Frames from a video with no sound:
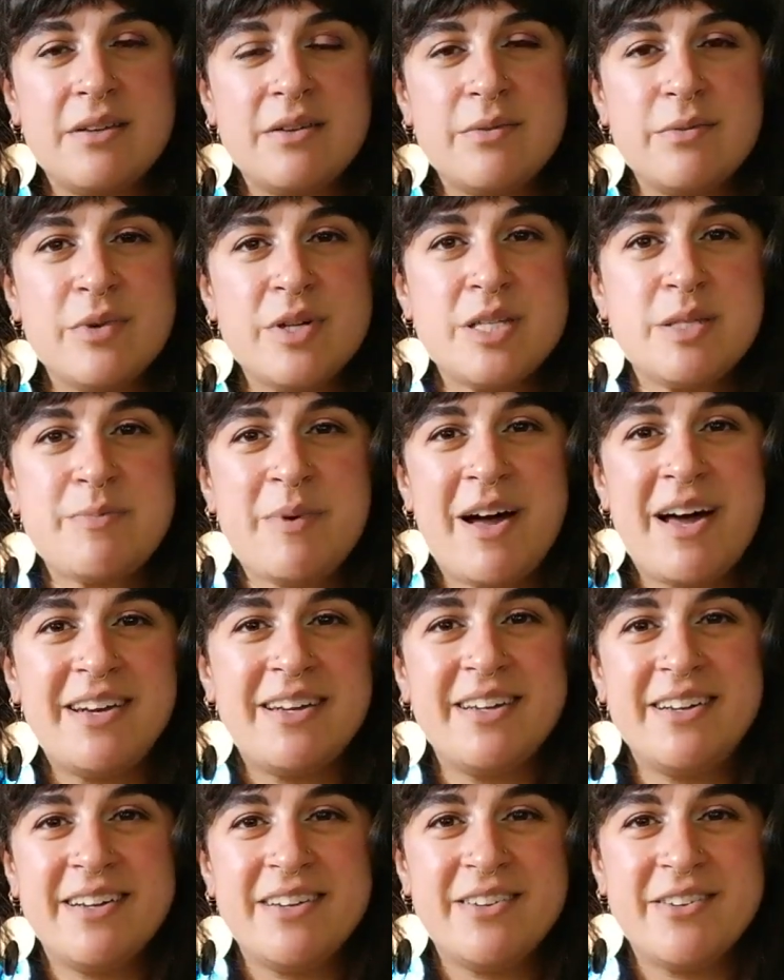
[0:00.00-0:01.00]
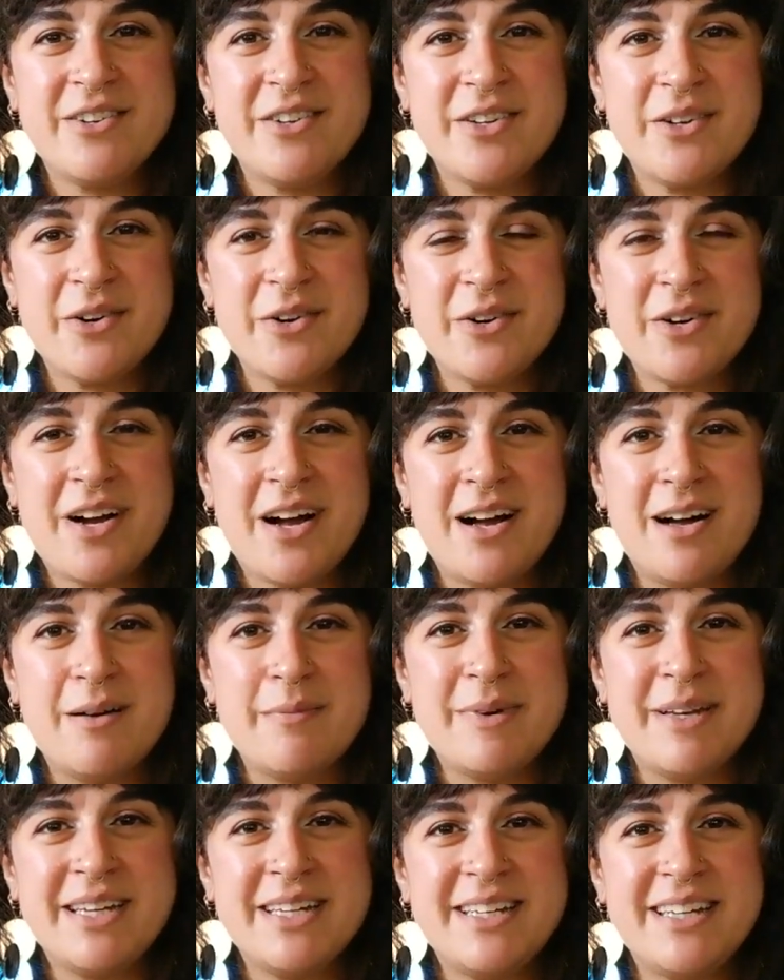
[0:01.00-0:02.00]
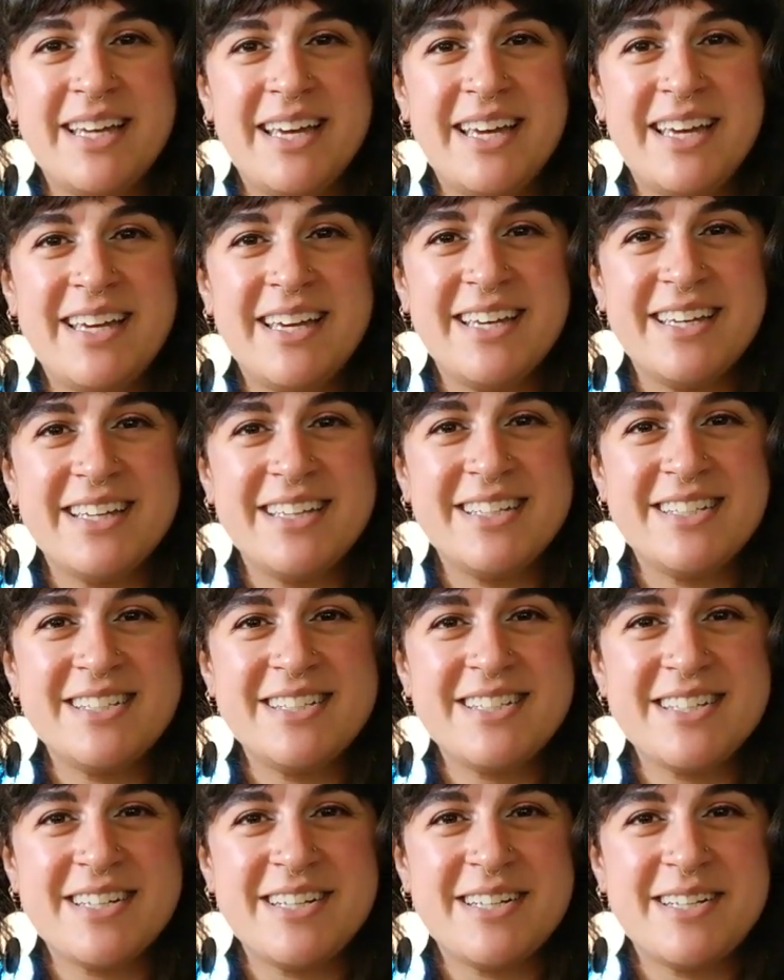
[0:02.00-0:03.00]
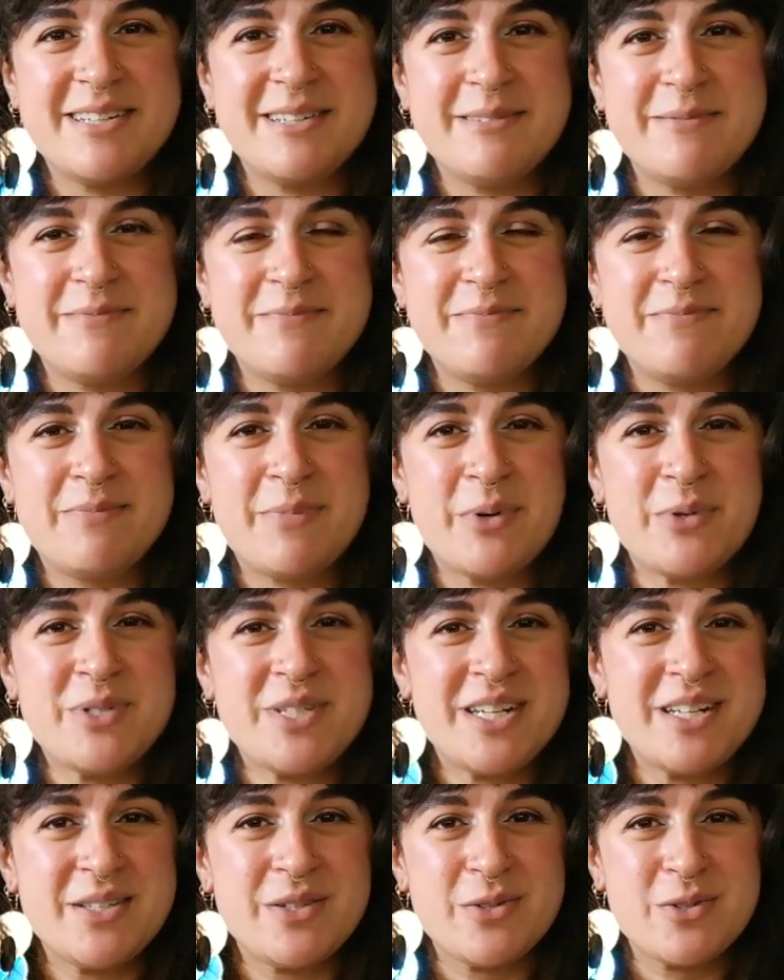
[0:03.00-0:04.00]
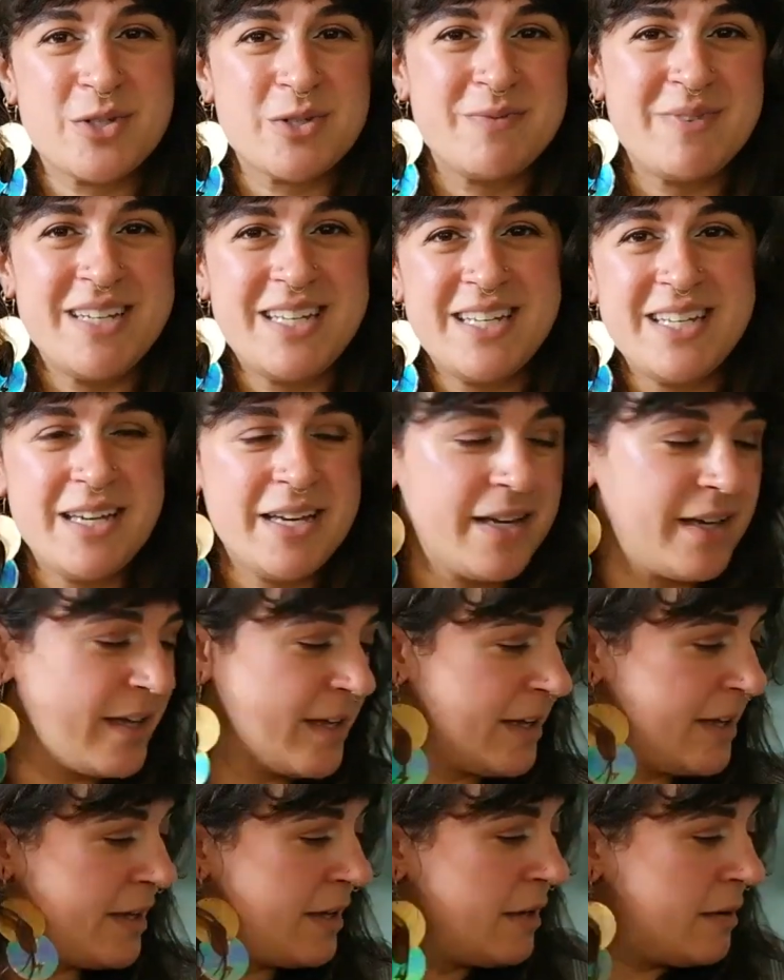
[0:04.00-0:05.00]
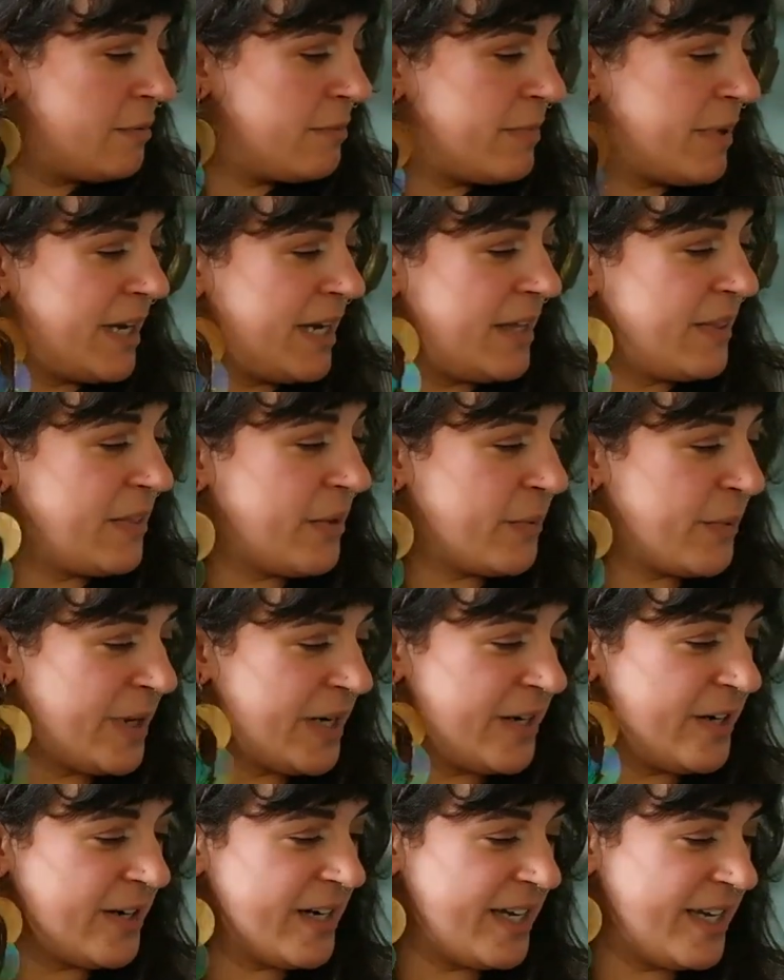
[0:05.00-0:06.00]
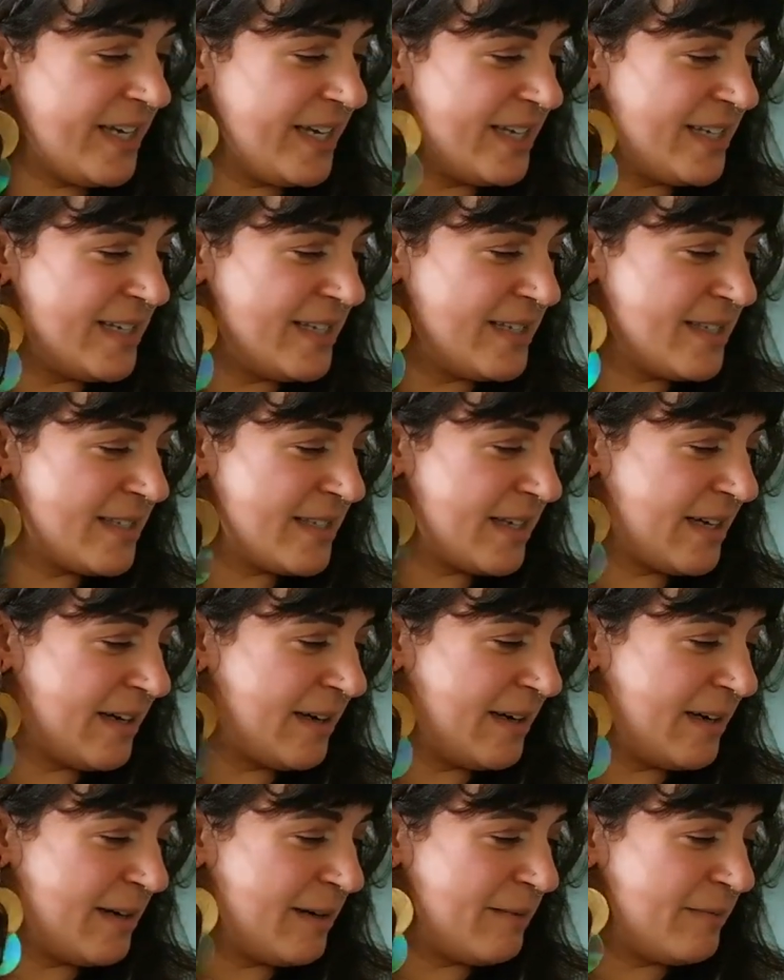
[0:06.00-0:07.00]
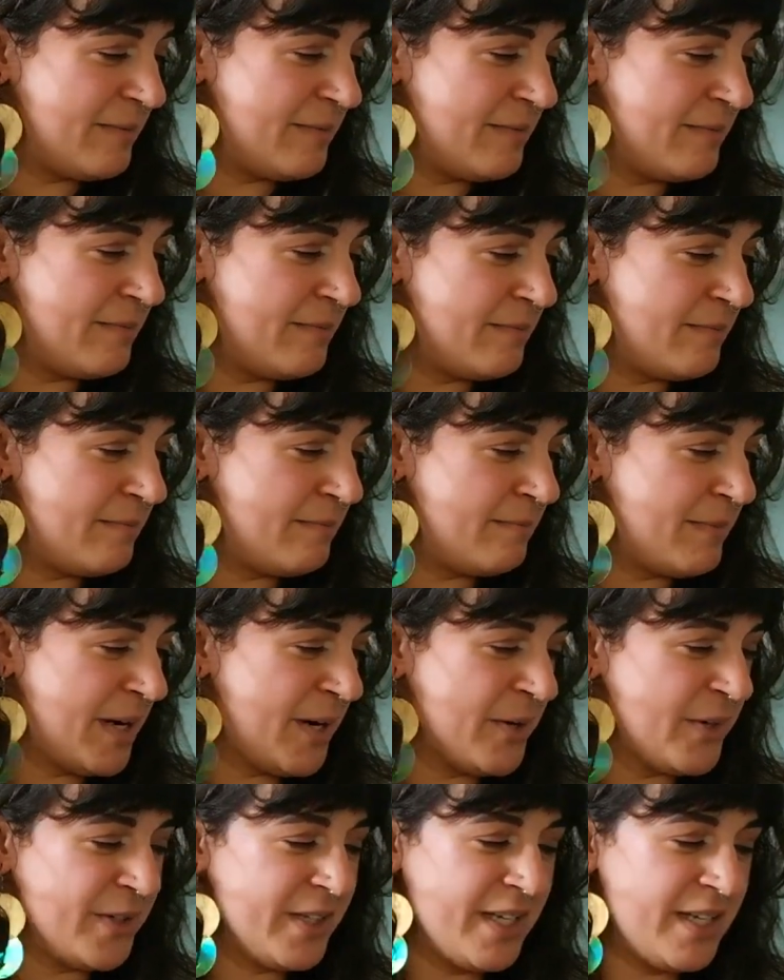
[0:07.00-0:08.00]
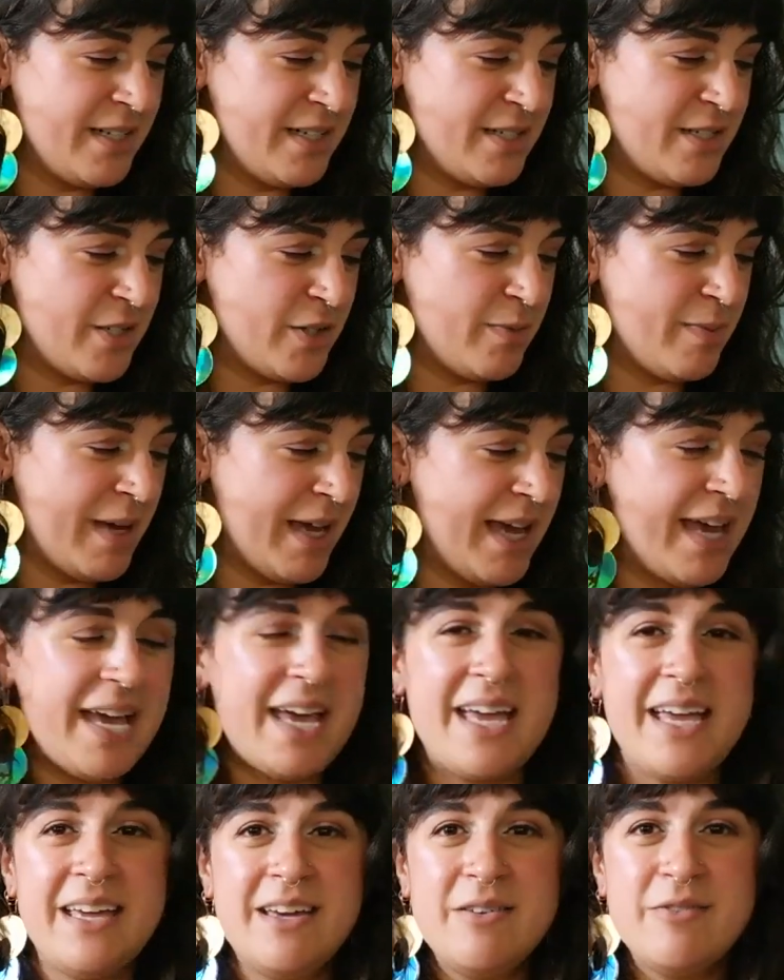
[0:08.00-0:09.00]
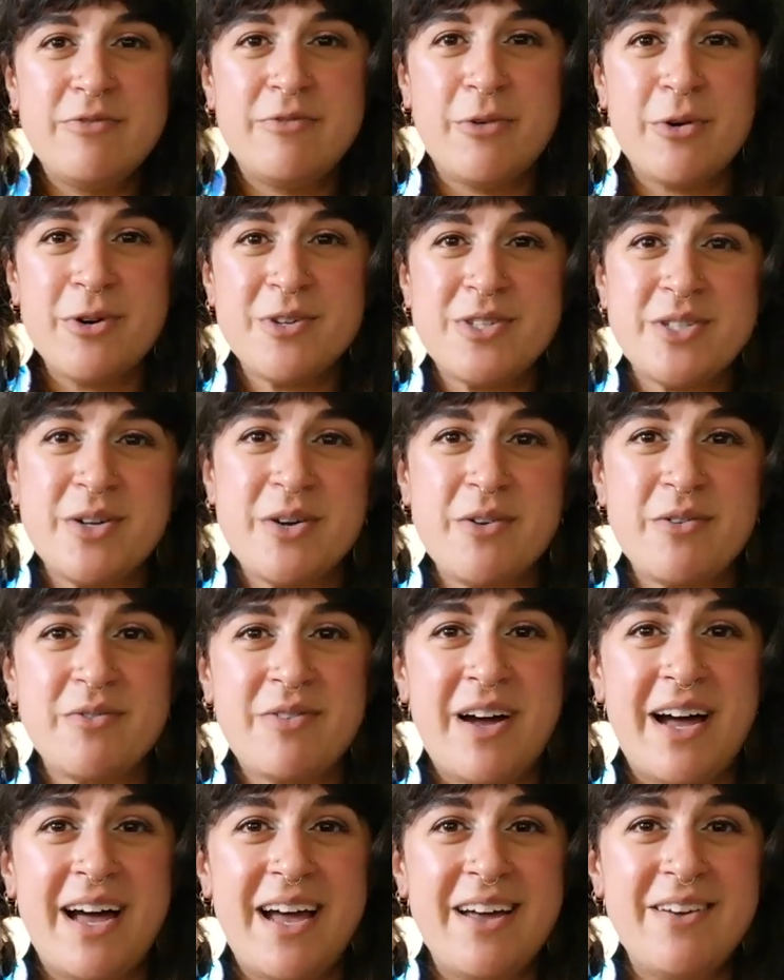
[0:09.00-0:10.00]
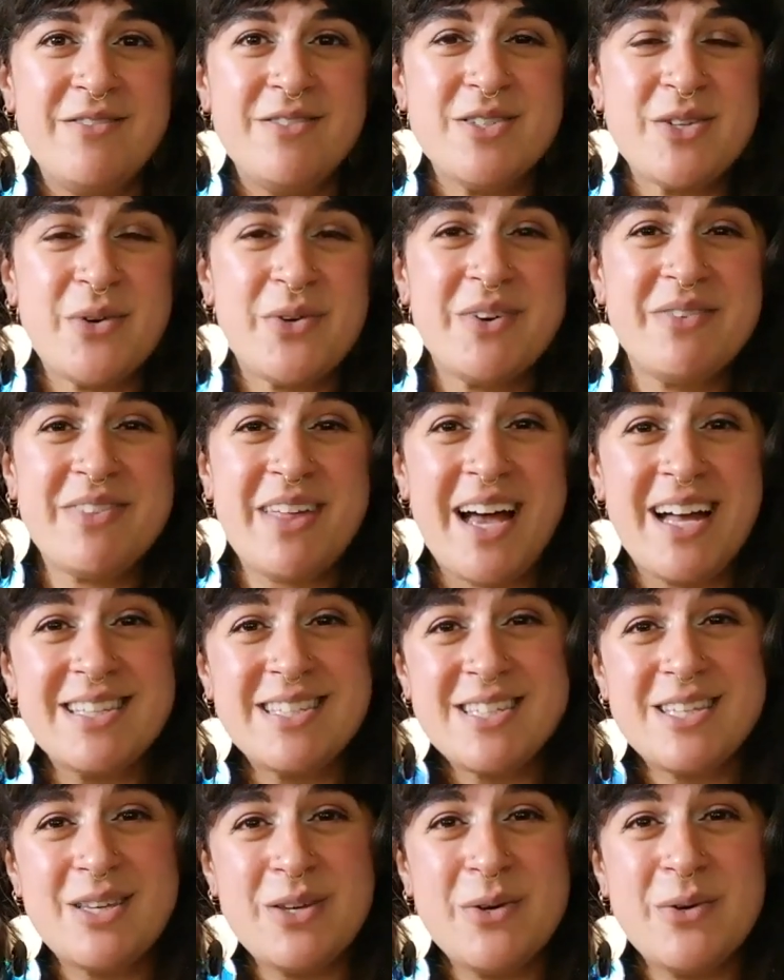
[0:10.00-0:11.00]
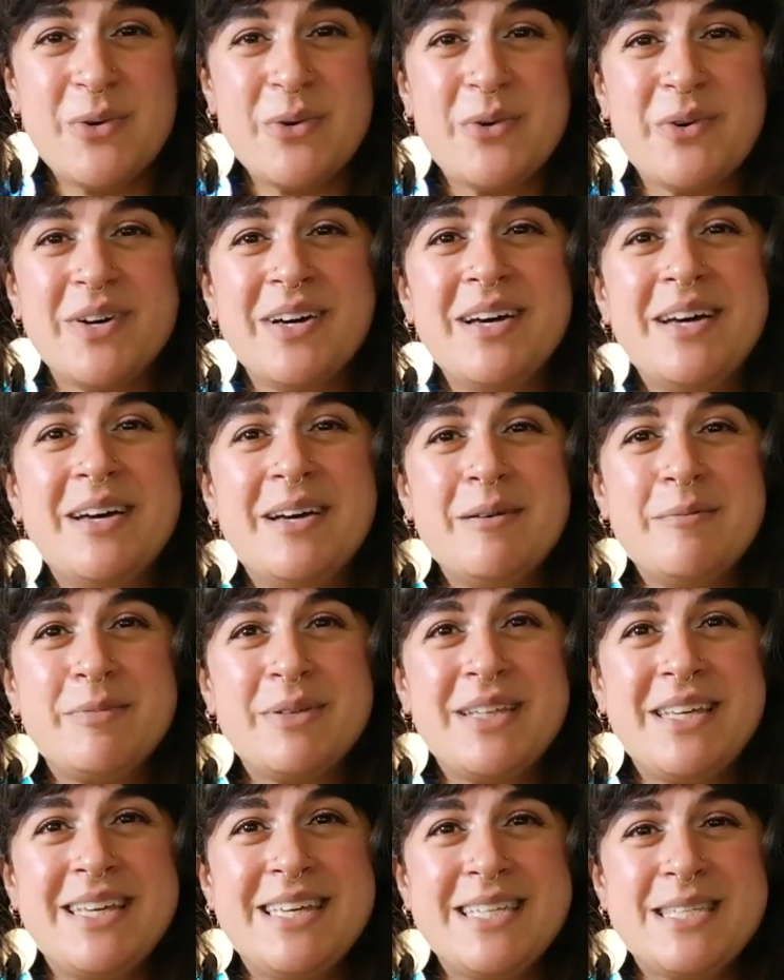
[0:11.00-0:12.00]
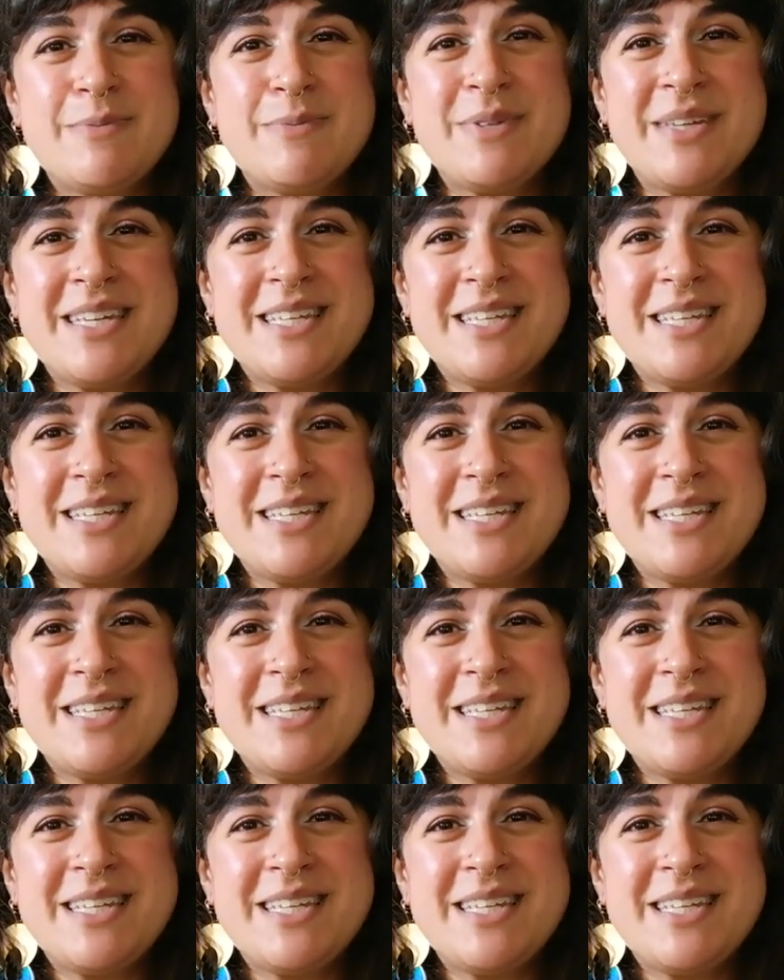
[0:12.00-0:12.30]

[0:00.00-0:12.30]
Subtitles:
responded under your comment and posted on social media, but the winner is Marilyn Dubé 405. So if that's you, please